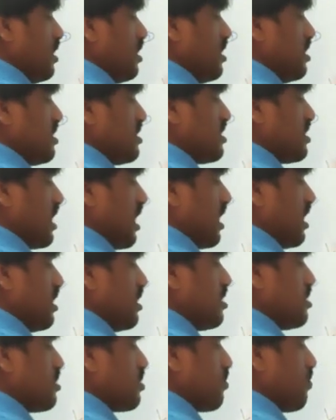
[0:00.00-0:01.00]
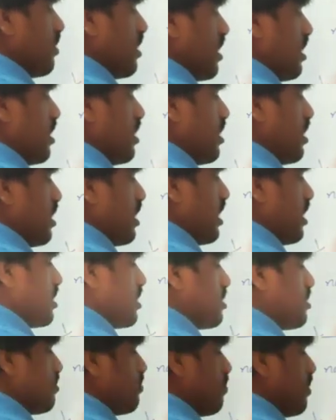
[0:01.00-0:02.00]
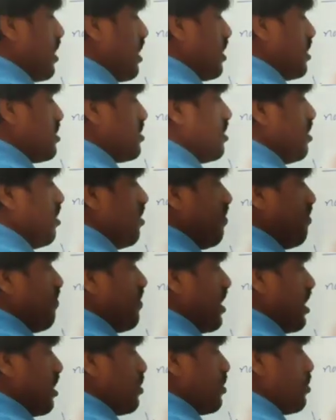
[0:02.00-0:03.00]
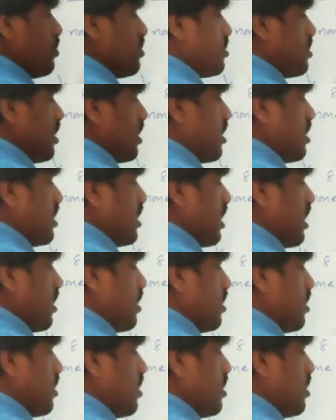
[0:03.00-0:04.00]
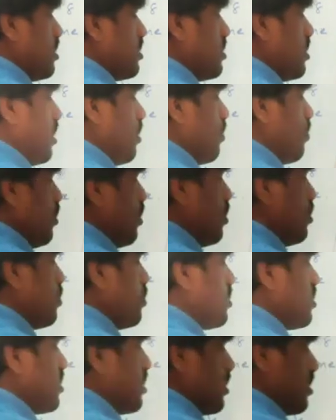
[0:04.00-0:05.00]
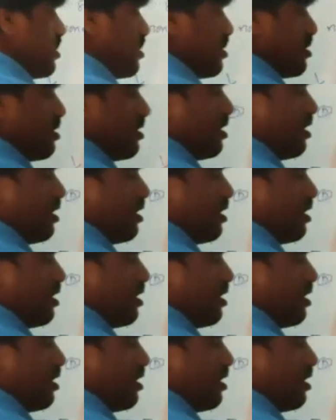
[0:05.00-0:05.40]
sin square x plus 5 to the 10 is equal to 6.